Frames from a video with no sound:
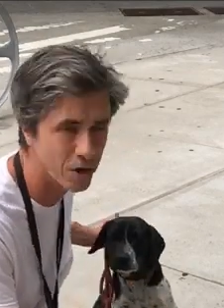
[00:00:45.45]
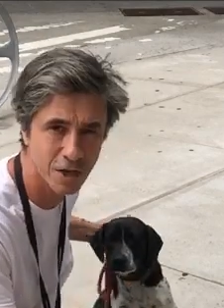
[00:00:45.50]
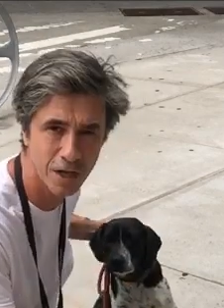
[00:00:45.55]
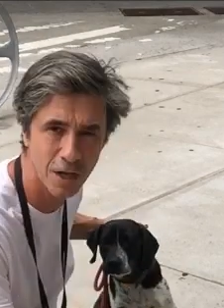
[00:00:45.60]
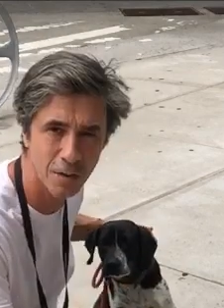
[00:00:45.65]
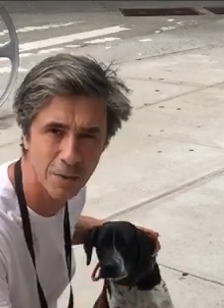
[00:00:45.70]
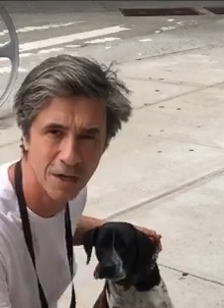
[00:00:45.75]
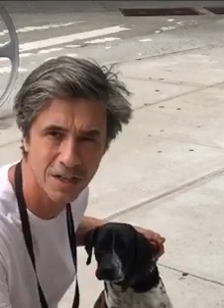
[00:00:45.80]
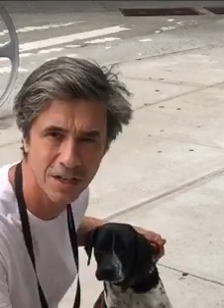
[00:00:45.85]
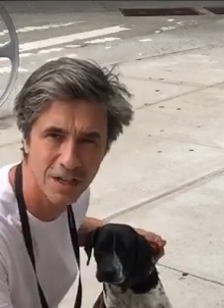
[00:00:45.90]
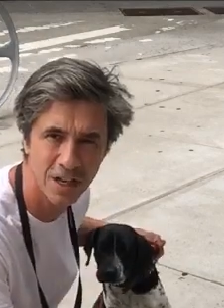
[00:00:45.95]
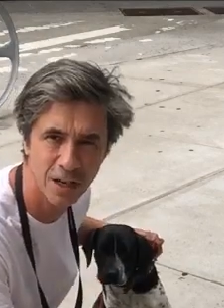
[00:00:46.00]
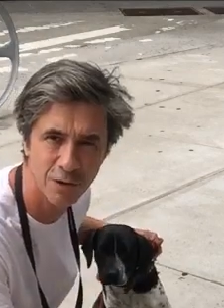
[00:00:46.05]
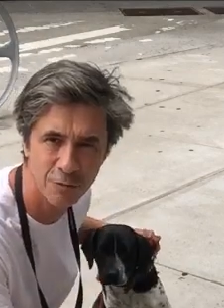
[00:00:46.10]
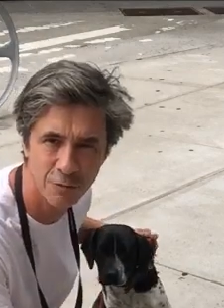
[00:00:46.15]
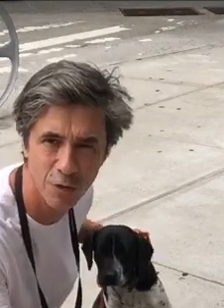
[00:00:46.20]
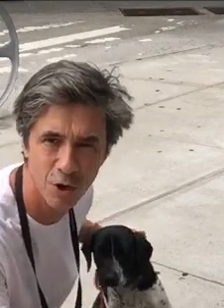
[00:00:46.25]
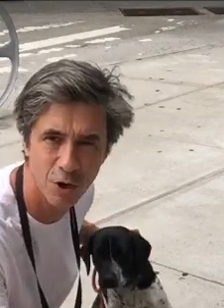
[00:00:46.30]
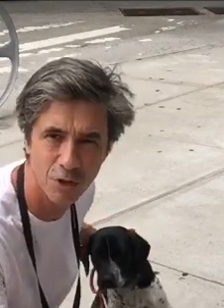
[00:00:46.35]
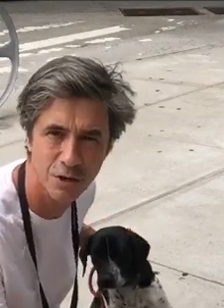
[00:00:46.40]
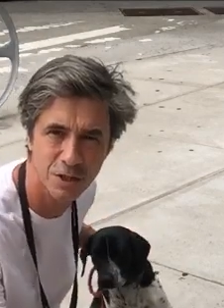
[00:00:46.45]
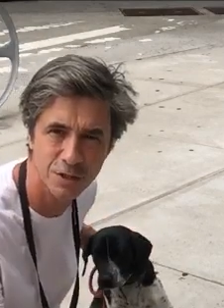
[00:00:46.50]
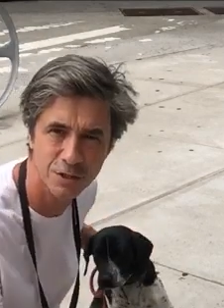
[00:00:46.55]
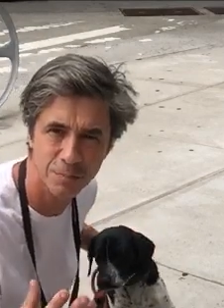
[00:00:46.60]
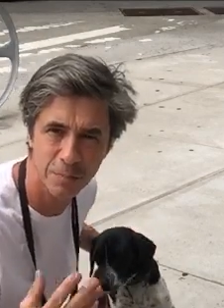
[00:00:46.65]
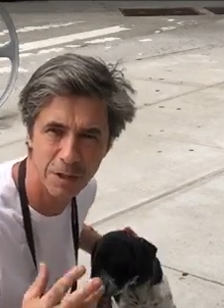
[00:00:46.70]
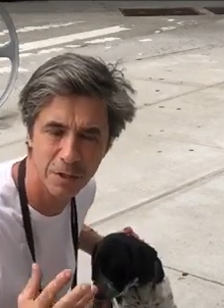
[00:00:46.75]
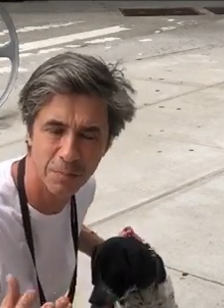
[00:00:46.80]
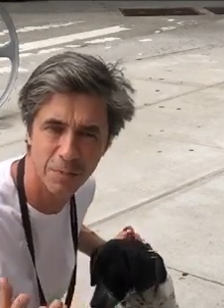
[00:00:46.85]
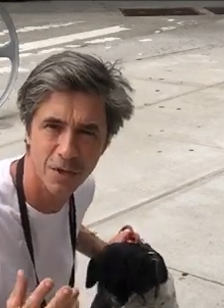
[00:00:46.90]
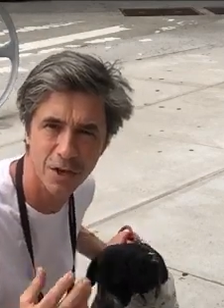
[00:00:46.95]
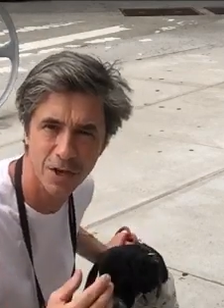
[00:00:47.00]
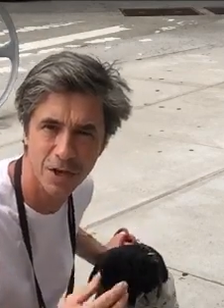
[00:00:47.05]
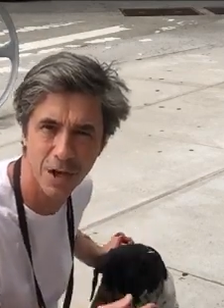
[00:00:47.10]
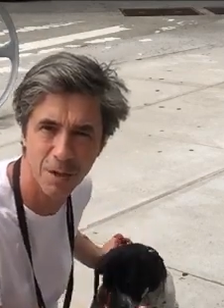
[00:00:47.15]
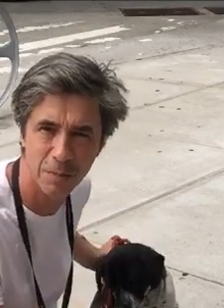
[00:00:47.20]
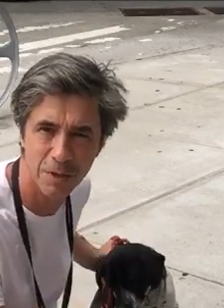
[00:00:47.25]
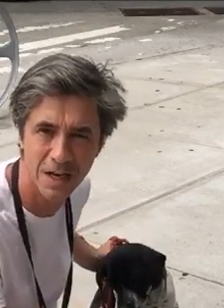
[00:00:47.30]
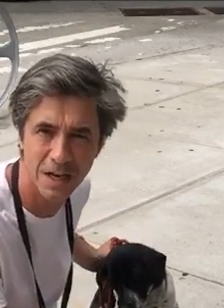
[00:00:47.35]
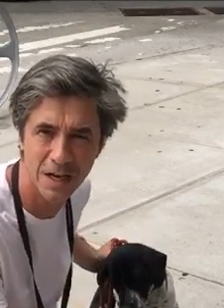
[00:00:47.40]
work him at Key Food because people are
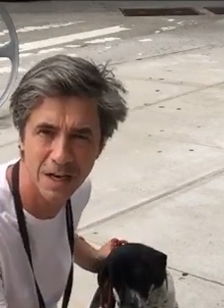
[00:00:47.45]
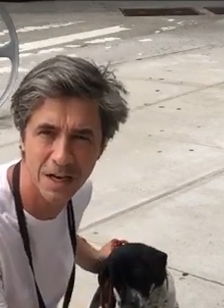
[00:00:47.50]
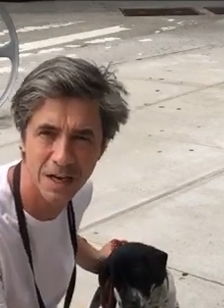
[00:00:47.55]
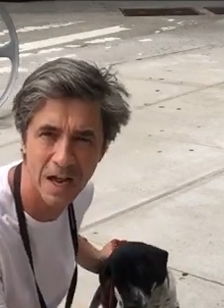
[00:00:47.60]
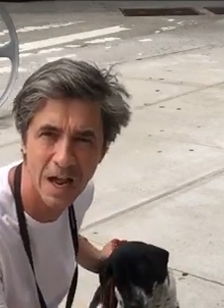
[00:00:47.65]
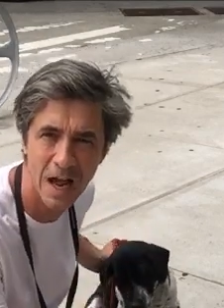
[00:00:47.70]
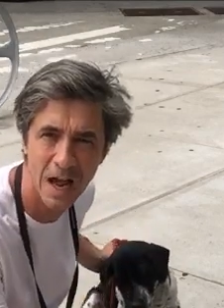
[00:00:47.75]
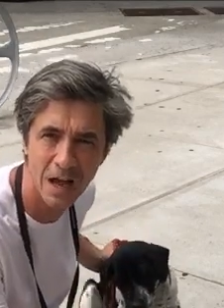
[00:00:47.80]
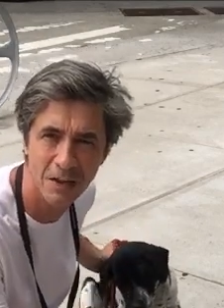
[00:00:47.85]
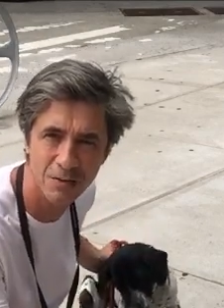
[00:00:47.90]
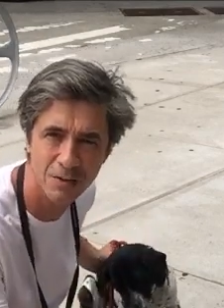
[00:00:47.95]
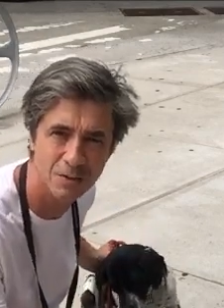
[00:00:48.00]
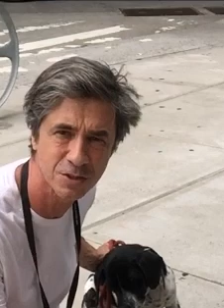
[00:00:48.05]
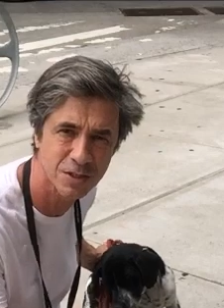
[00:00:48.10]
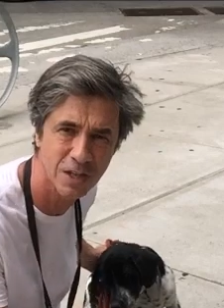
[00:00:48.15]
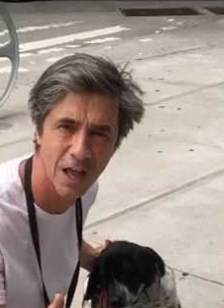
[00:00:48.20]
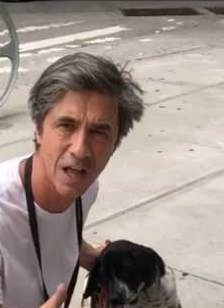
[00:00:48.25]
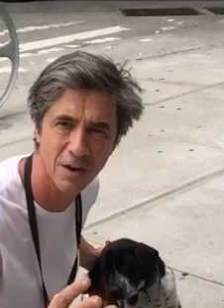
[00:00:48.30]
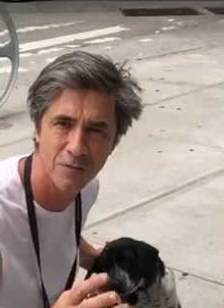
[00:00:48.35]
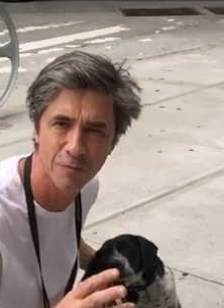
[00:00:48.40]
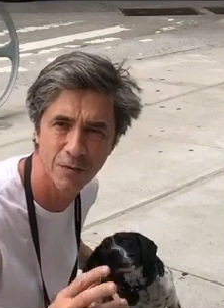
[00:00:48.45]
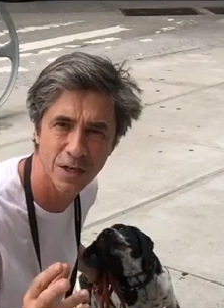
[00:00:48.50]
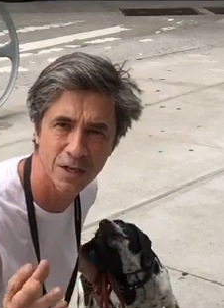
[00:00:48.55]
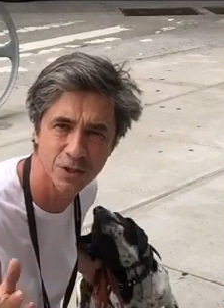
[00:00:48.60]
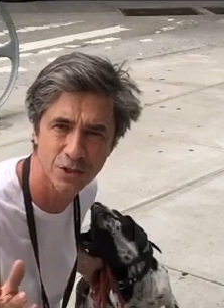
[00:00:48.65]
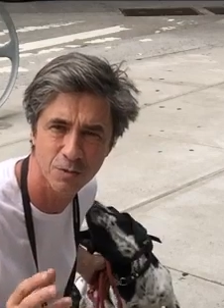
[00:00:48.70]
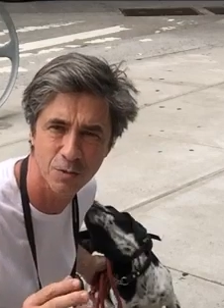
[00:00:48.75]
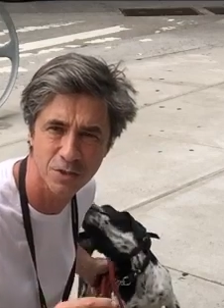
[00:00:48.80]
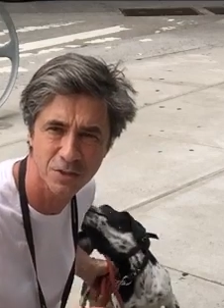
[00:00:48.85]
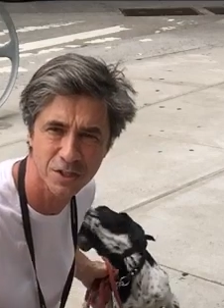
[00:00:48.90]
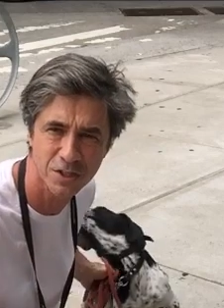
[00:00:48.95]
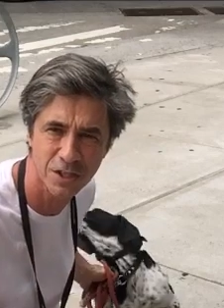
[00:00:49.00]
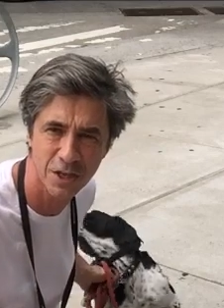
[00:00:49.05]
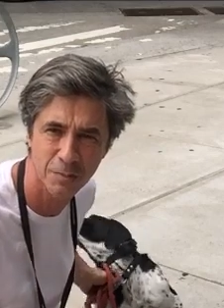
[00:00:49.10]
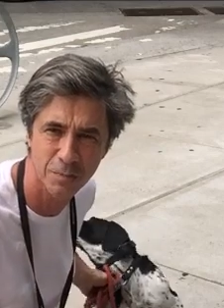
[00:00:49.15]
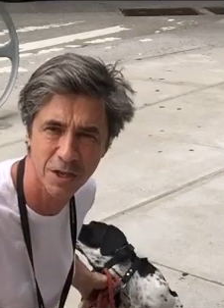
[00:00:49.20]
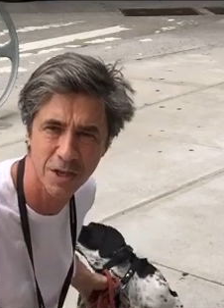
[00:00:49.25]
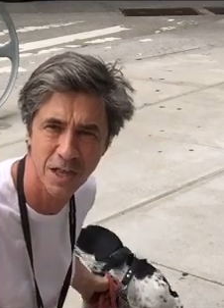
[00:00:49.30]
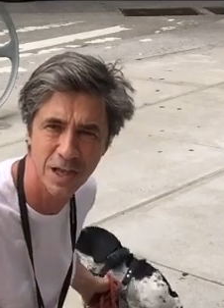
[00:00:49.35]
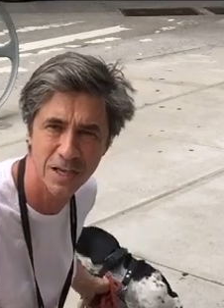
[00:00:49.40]
coming in and out. There's a lot of visual
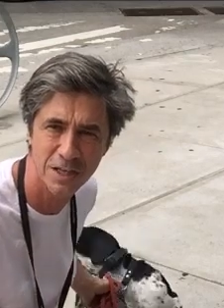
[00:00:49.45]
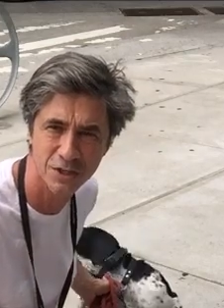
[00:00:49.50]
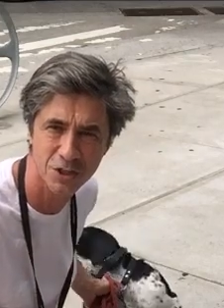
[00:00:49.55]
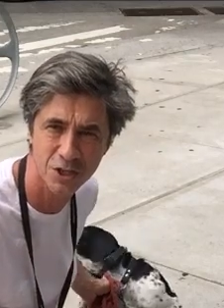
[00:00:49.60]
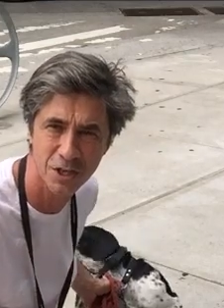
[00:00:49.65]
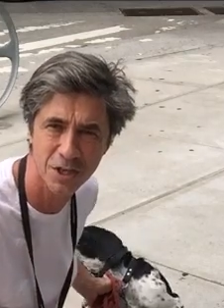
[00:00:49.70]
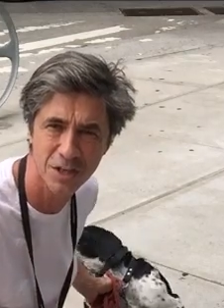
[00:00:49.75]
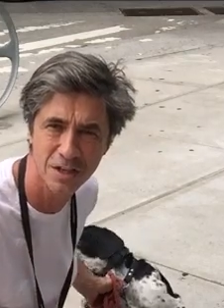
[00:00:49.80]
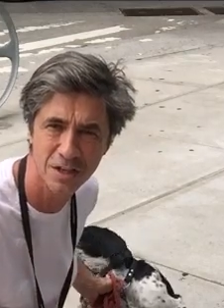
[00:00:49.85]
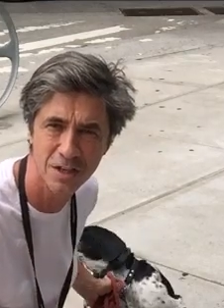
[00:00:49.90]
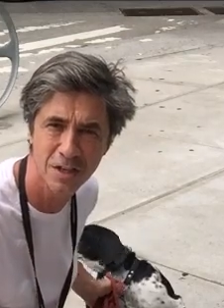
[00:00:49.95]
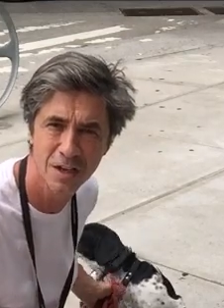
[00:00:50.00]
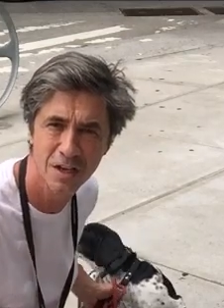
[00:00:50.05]
stimulation.